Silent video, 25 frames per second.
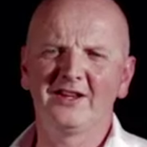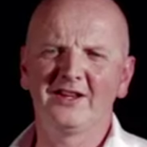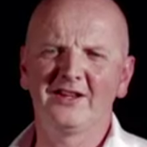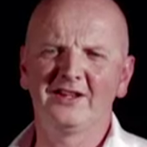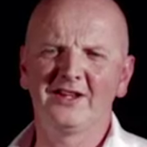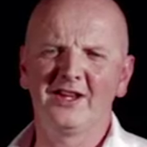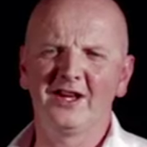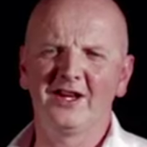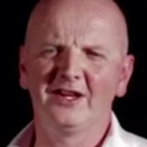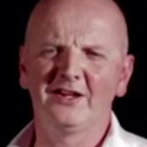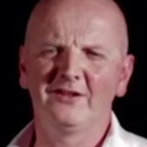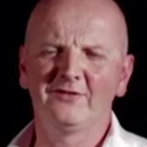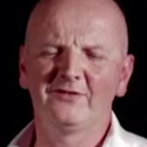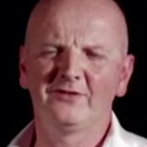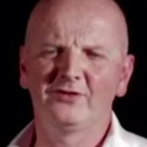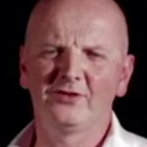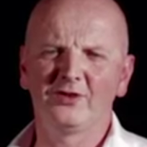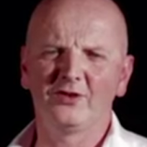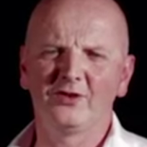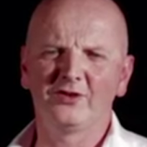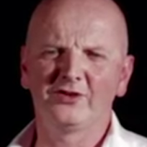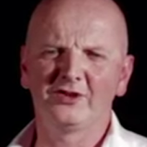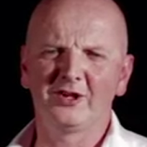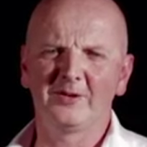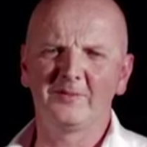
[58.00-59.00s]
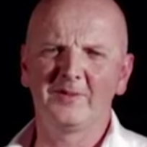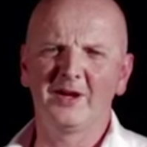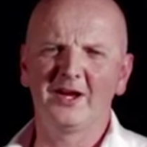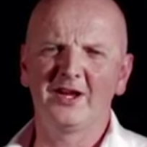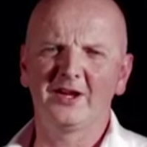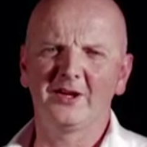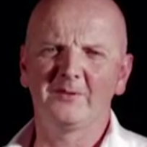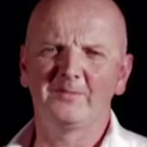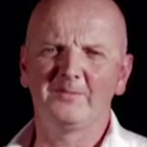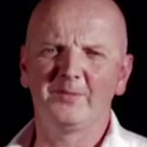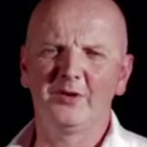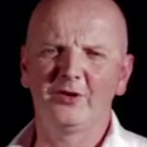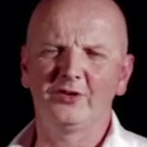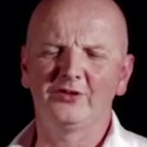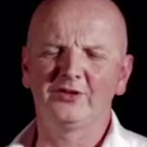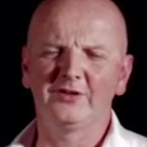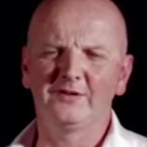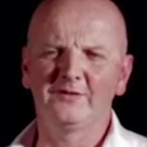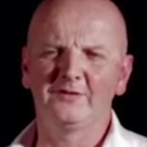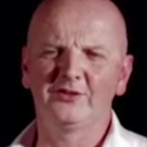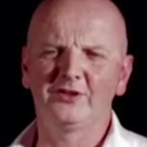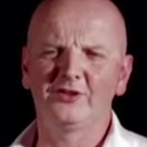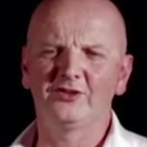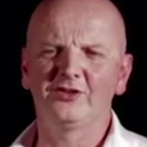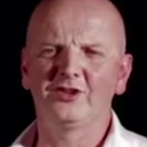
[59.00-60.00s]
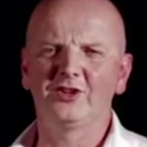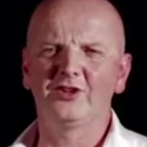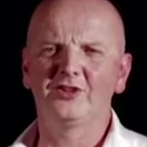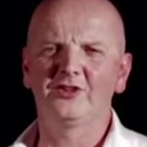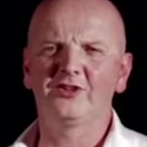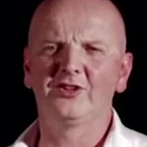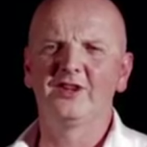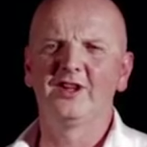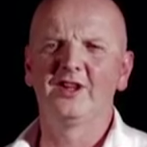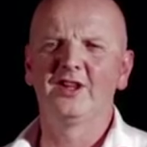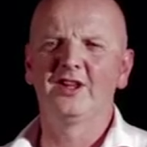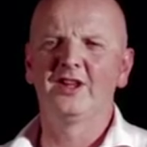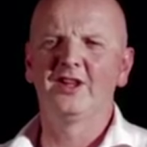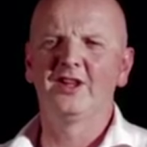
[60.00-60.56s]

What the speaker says: a life choice, they're making a positive decision.